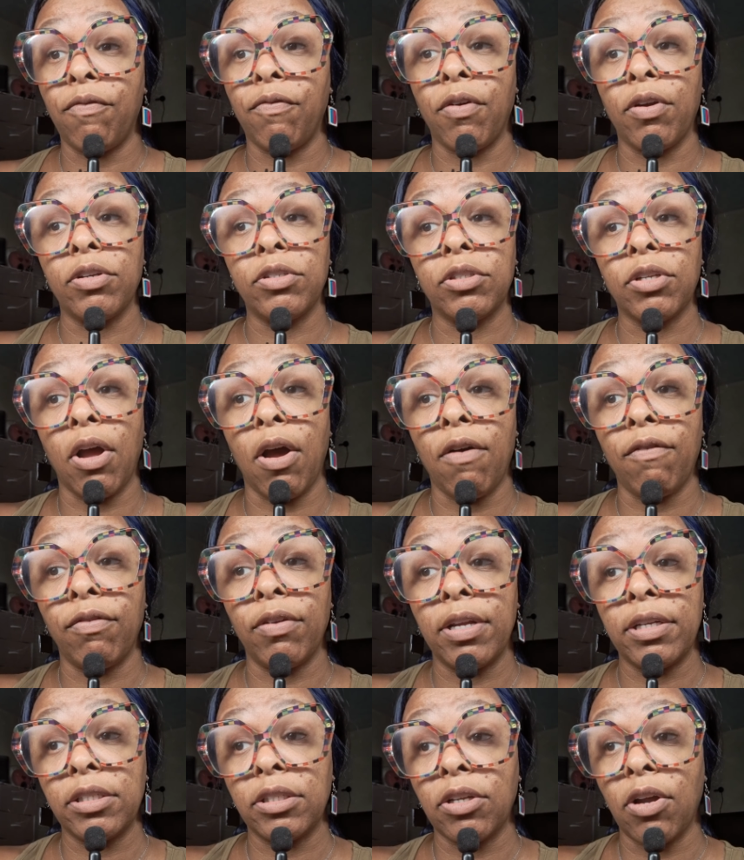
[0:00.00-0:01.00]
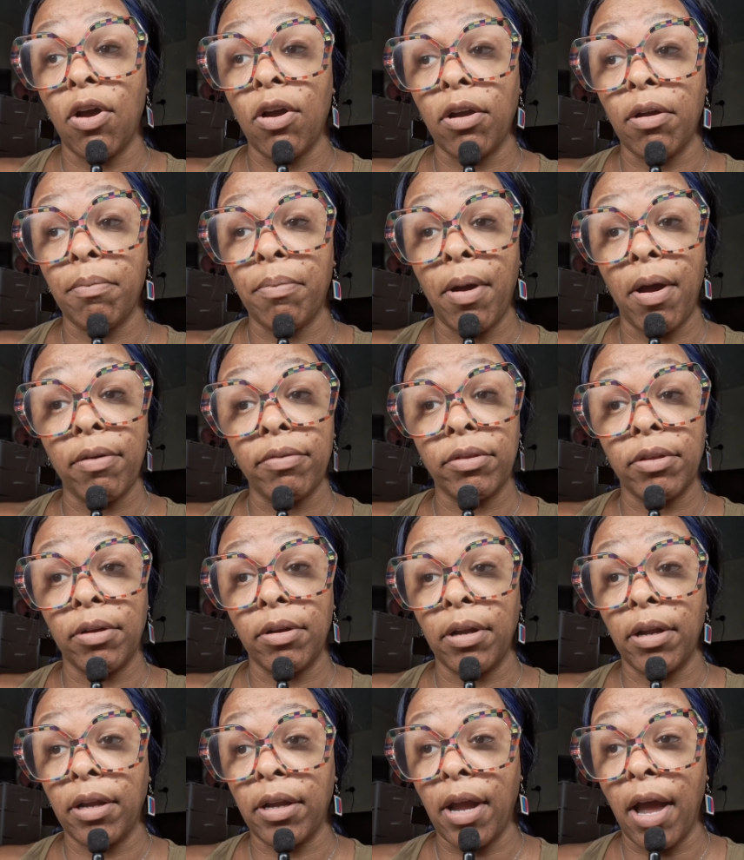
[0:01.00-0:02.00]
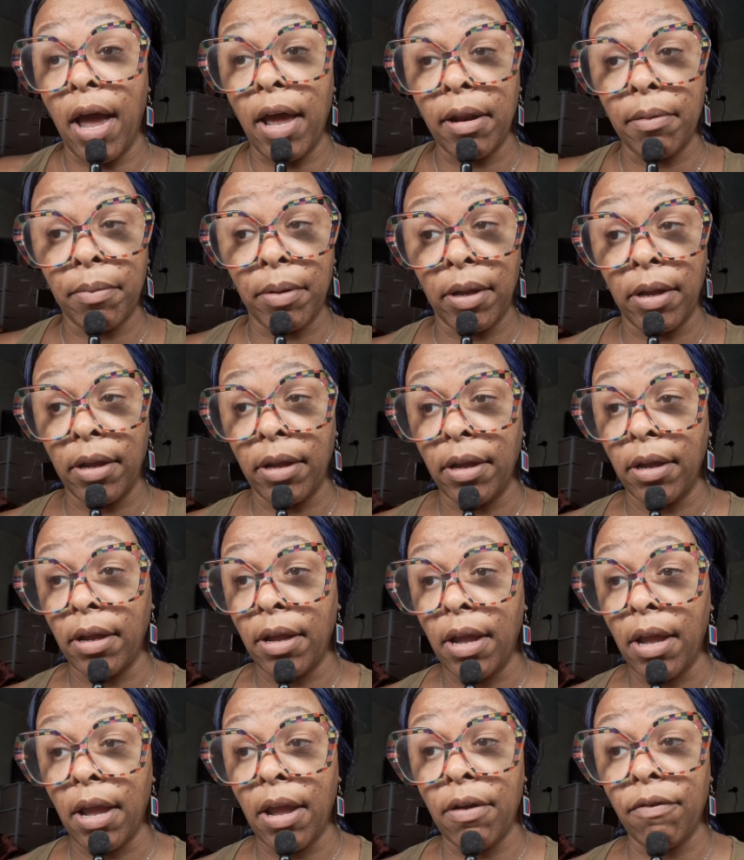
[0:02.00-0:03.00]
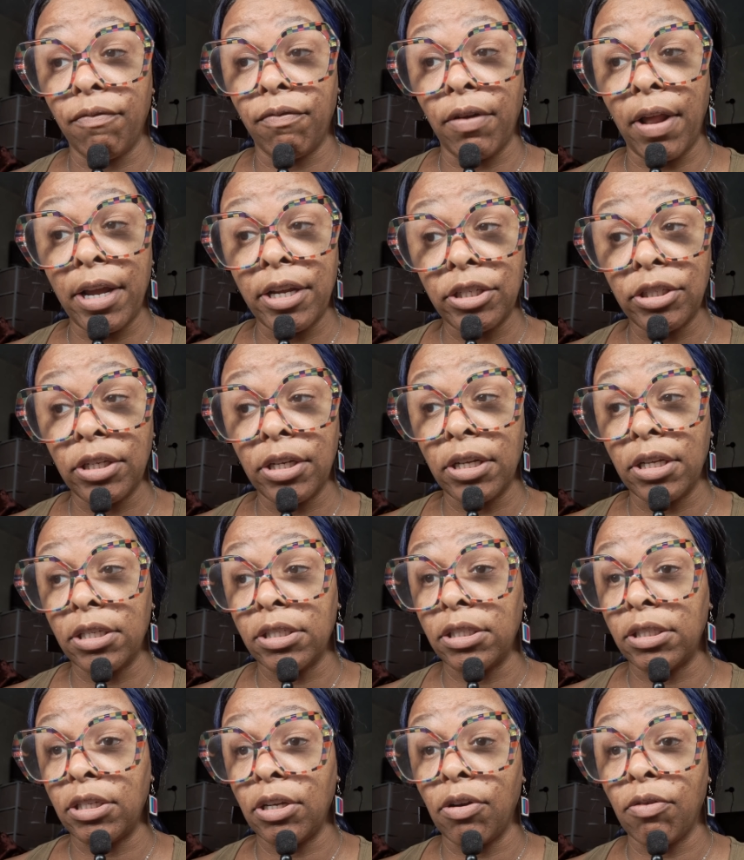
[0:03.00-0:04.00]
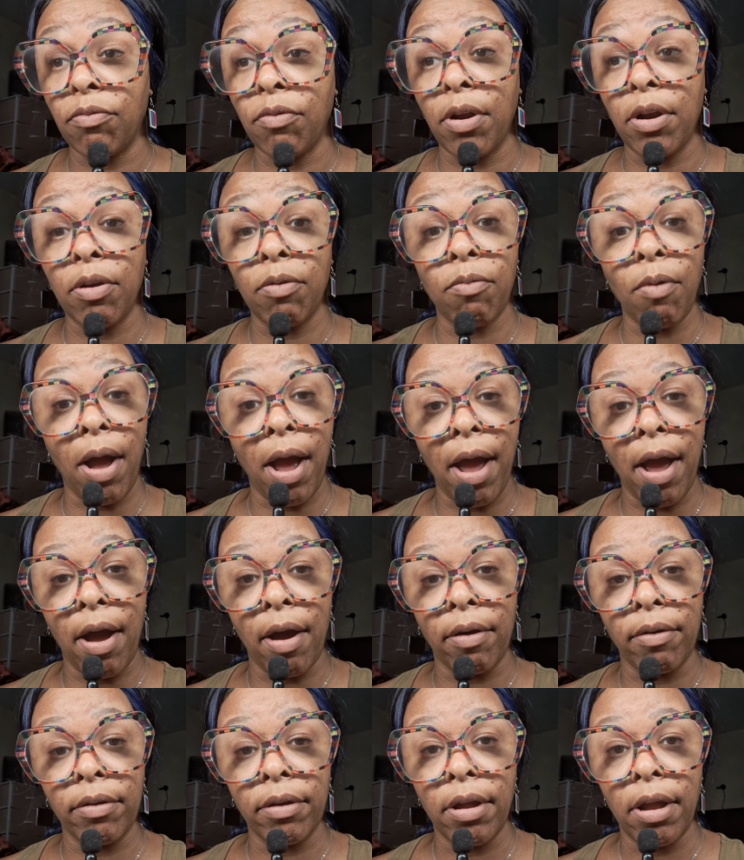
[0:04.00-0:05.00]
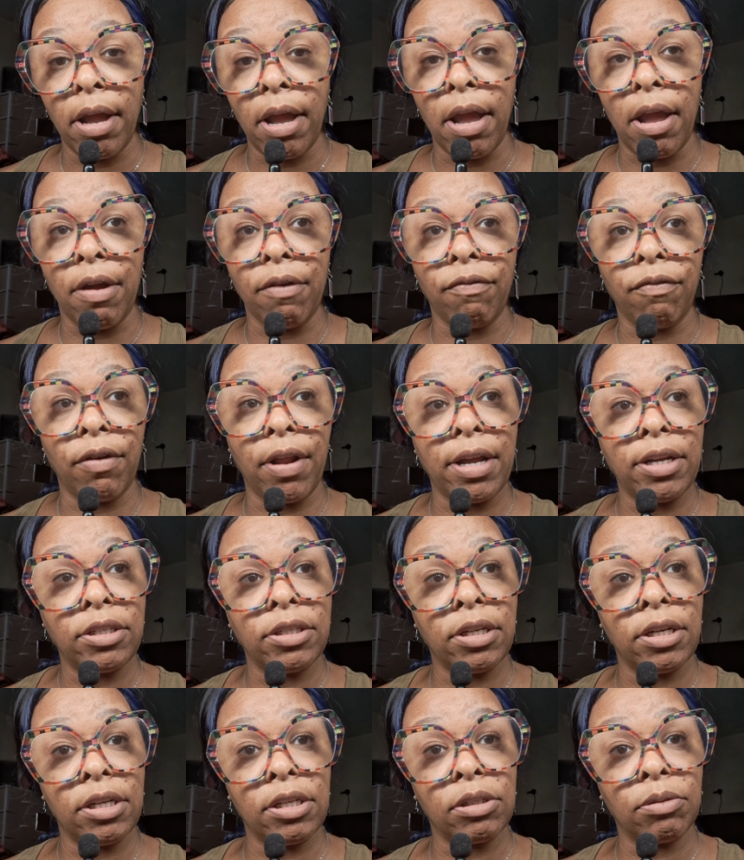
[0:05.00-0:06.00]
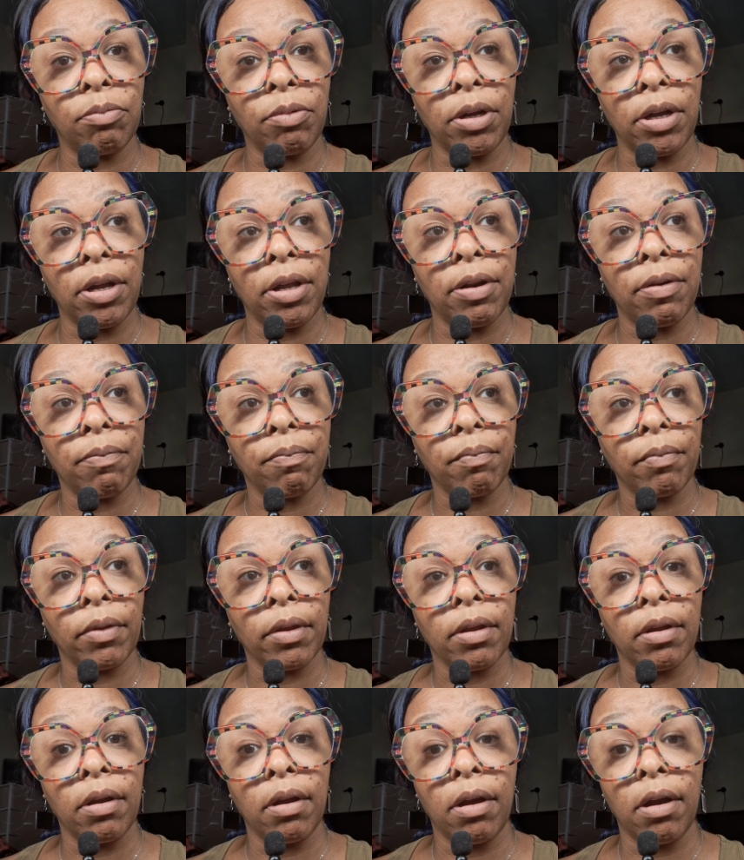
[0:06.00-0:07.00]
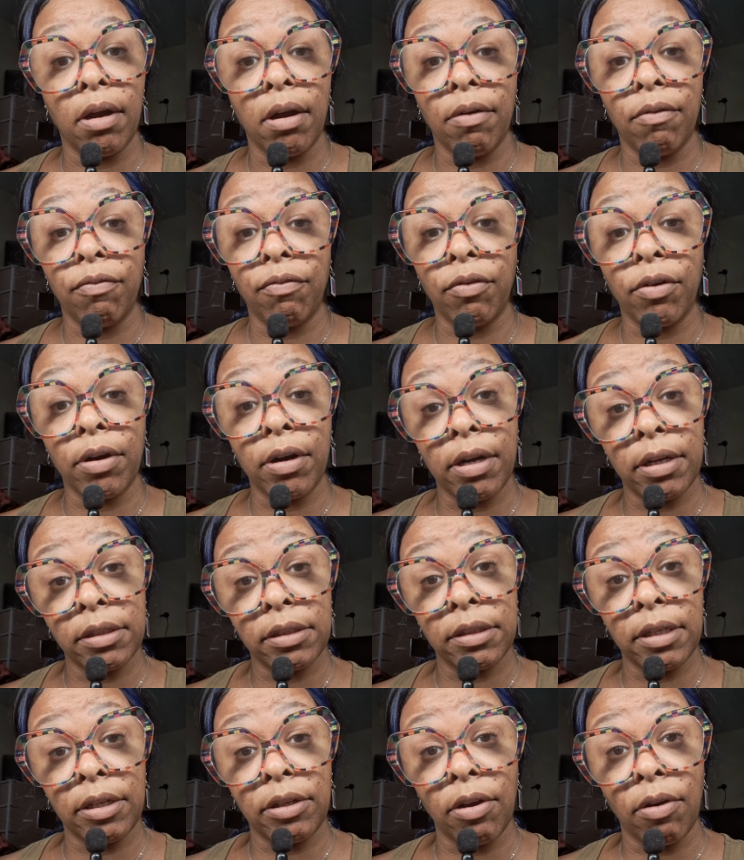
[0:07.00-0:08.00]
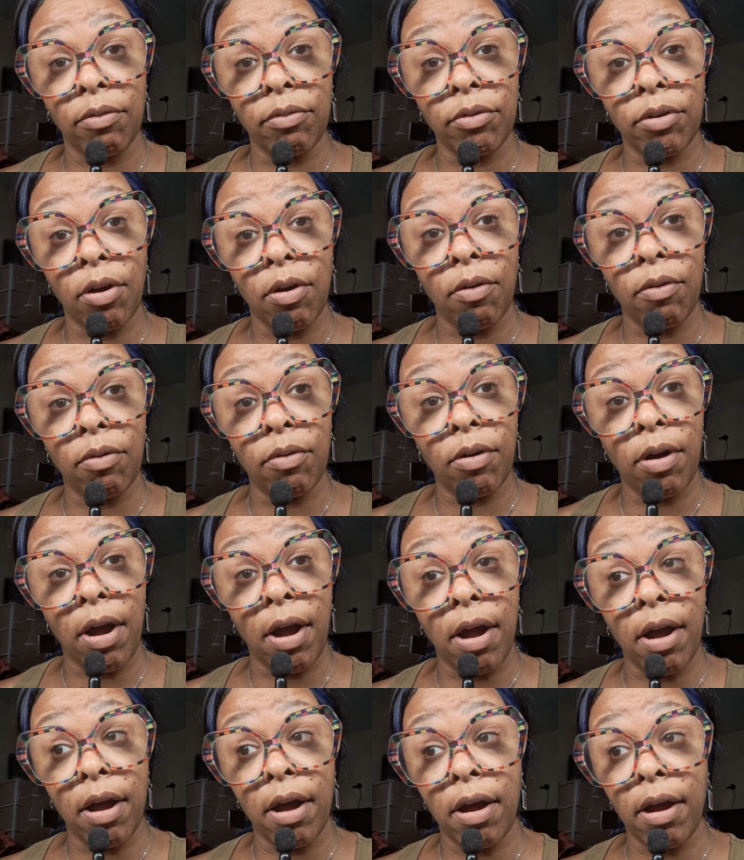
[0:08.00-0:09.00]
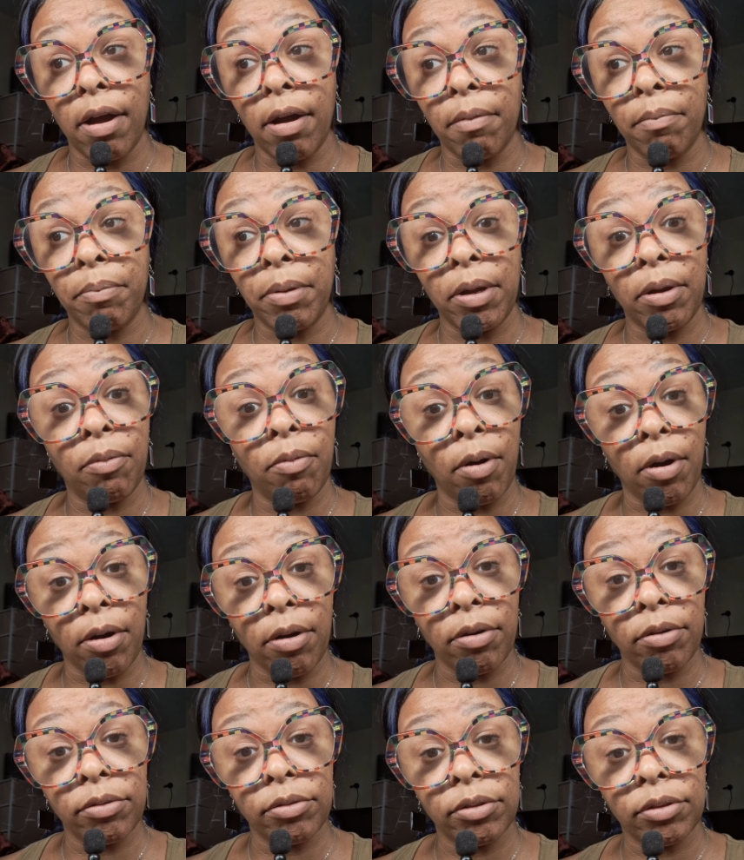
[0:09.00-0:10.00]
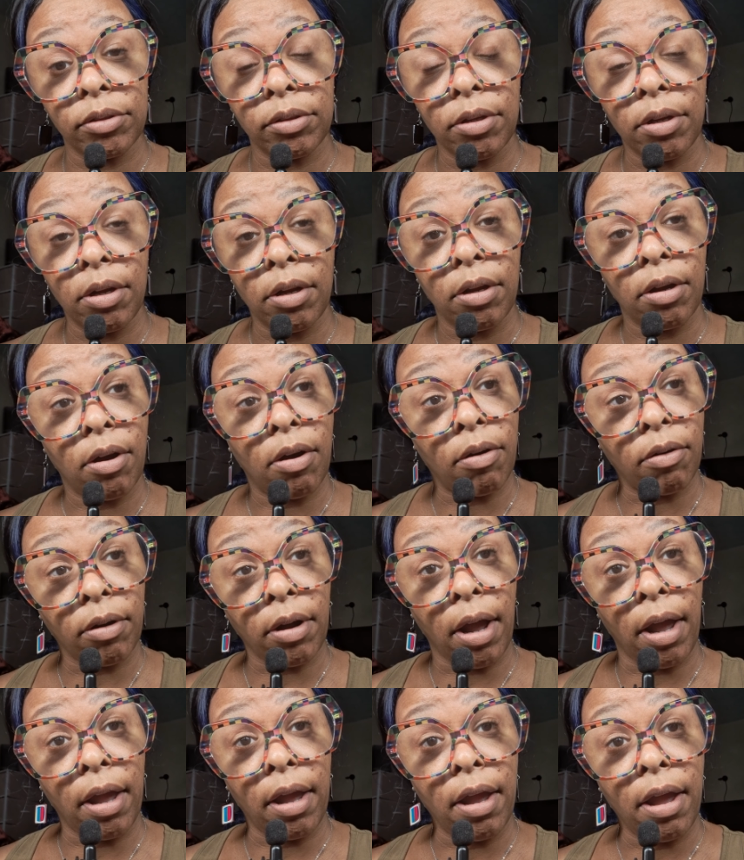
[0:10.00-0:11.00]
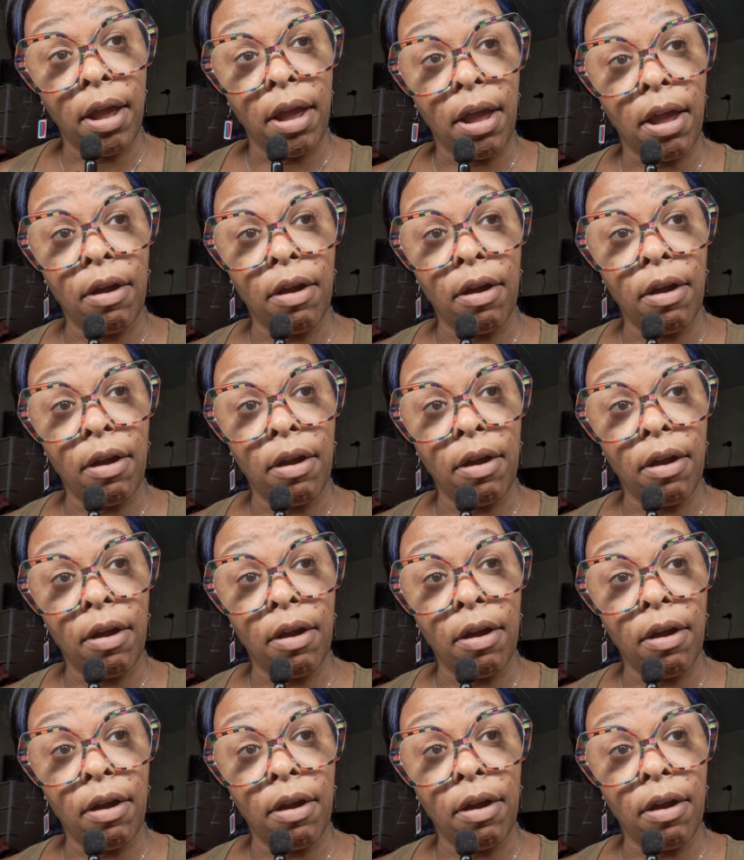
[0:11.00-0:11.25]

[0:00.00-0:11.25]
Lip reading: First off, let's talk about the economy. Inflation is still running wild. Inflation is when, for us that don't know big words, okay?